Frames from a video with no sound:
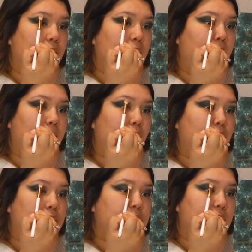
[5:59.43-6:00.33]

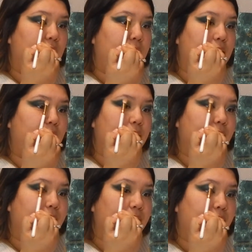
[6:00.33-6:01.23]
emerald color
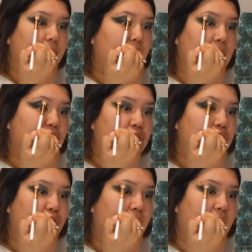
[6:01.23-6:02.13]
and just
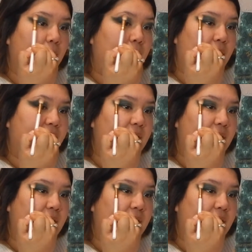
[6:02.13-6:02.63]
try to buff it